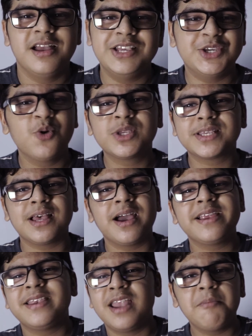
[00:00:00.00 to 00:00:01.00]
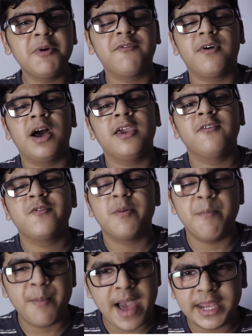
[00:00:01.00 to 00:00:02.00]
Jokes aside, number 5,
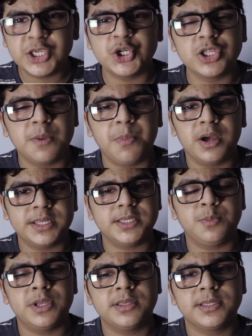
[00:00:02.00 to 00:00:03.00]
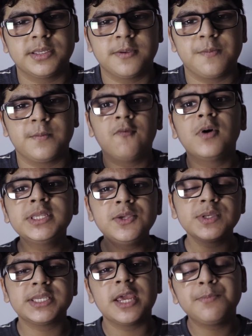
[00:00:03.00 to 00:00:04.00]
managing the participants. Once
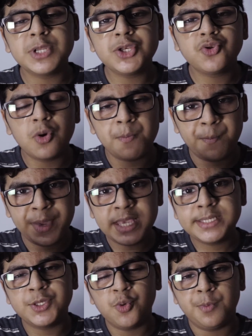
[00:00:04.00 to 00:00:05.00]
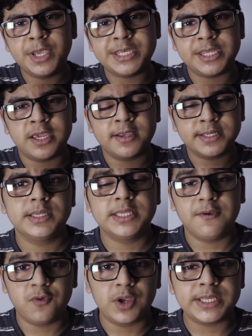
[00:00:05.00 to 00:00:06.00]
you're stepped into a big Zoom meeting,
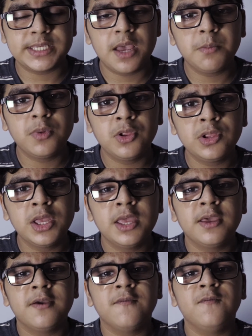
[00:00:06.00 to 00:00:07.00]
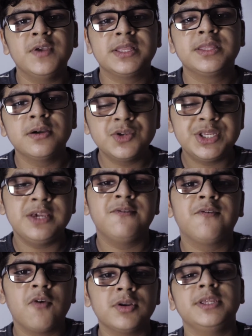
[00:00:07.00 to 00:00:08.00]
say for example, with 30,
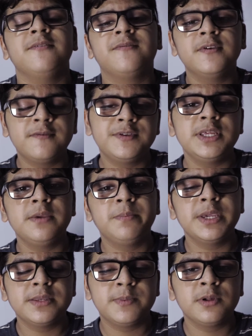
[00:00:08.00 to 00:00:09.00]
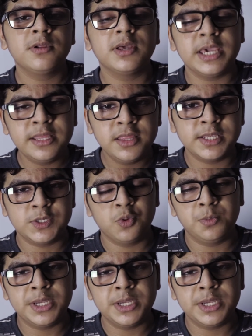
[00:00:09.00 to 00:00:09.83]
40, 50 people in the Zoom